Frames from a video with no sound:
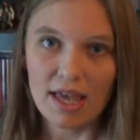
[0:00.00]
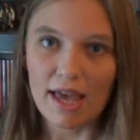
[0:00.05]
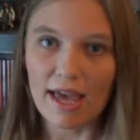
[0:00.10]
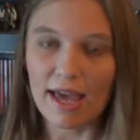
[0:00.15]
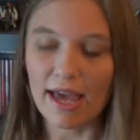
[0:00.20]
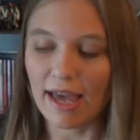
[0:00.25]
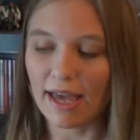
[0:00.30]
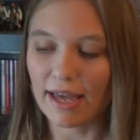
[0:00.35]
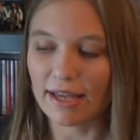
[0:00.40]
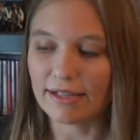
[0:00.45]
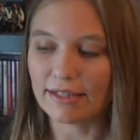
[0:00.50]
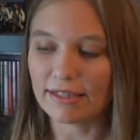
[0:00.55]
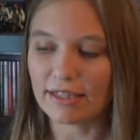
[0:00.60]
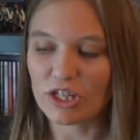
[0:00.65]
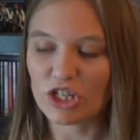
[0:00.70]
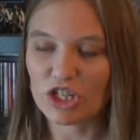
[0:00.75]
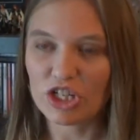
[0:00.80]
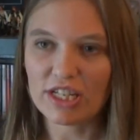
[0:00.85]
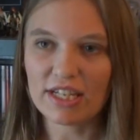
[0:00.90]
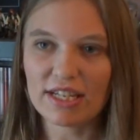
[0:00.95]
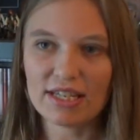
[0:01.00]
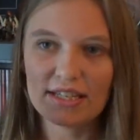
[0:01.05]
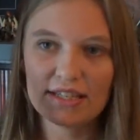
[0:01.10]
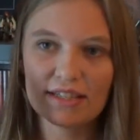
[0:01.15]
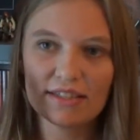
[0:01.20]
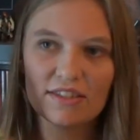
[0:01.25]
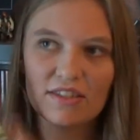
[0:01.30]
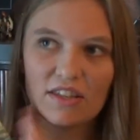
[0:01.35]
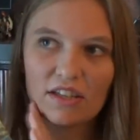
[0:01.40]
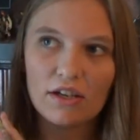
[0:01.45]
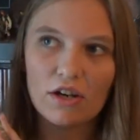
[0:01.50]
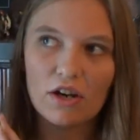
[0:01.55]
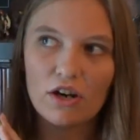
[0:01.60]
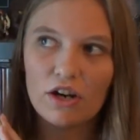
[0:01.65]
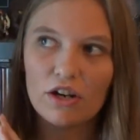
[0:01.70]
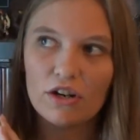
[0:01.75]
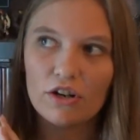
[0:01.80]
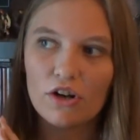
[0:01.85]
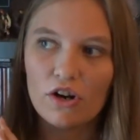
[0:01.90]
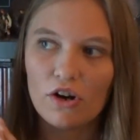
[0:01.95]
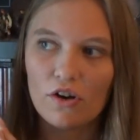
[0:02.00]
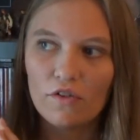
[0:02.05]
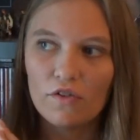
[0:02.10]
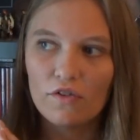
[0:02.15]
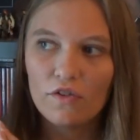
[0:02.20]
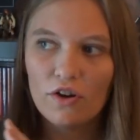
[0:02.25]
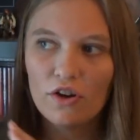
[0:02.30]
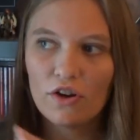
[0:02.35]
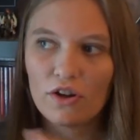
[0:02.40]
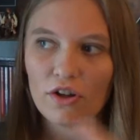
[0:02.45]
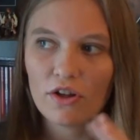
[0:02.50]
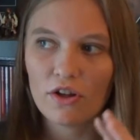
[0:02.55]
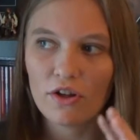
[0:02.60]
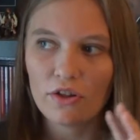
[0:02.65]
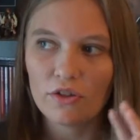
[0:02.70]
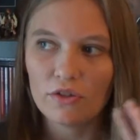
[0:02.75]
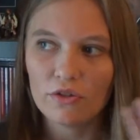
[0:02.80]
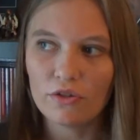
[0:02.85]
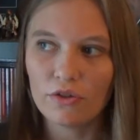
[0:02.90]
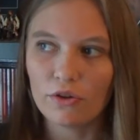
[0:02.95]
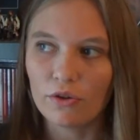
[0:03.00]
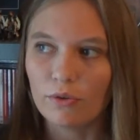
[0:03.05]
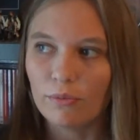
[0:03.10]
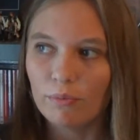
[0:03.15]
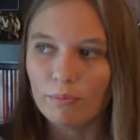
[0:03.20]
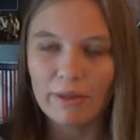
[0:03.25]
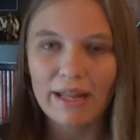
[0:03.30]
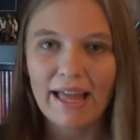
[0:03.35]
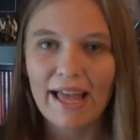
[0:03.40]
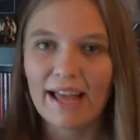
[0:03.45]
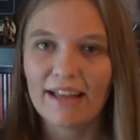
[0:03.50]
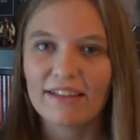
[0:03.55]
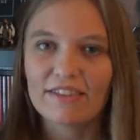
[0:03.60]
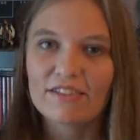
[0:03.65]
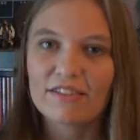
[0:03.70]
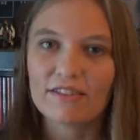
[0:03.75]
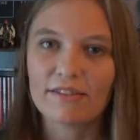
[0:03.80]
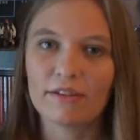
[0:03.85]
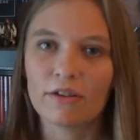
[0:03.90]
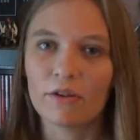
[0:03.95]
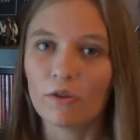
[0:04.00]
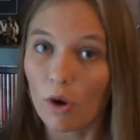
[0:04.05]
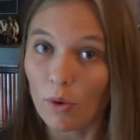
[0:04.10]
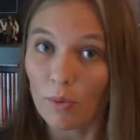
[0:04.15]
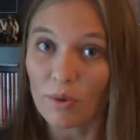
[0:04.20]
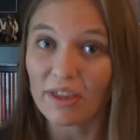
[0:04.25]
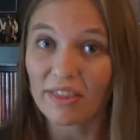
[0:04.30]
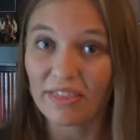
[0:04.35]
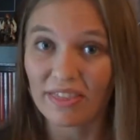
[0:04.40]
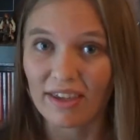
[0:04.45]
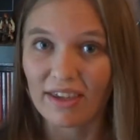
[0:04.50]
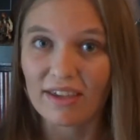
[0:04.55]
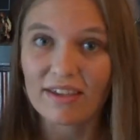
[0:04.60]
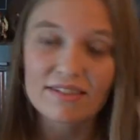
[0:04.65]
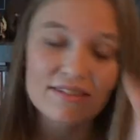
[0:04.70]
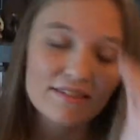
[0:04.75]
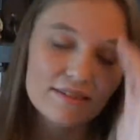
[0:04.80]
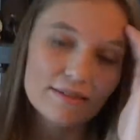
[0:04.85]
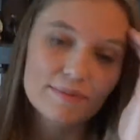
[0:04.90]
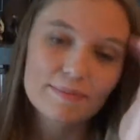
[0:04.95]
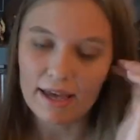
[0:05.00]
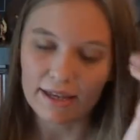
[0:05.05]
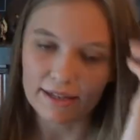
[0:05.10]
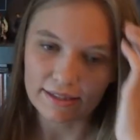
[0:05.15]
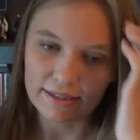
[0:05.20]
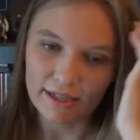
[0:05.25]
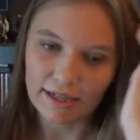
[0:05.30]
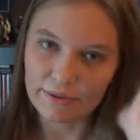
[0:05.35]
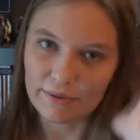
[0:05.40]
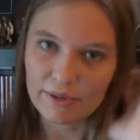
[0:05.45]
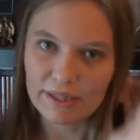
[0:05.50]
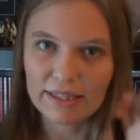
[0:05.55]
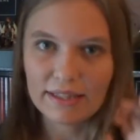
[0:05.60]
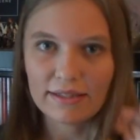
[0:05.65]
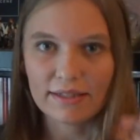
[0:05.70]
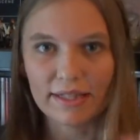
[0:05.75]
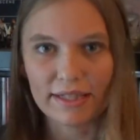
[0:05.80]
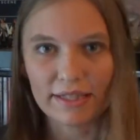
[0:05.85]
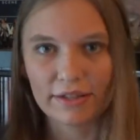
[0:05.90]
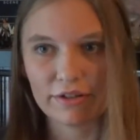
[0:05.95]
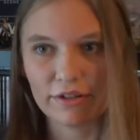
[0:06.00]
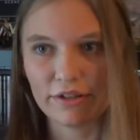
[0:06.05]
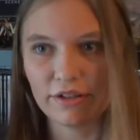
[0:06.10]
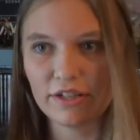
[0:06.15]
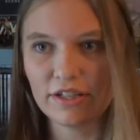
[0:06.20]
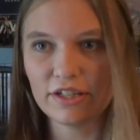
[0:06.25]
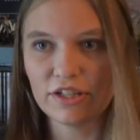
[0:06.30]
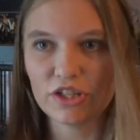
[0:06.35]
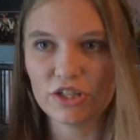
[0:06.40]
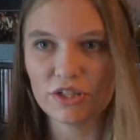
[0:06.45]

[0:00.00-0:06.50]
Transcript: and she is the god of the plants and the growing things, and I really like her.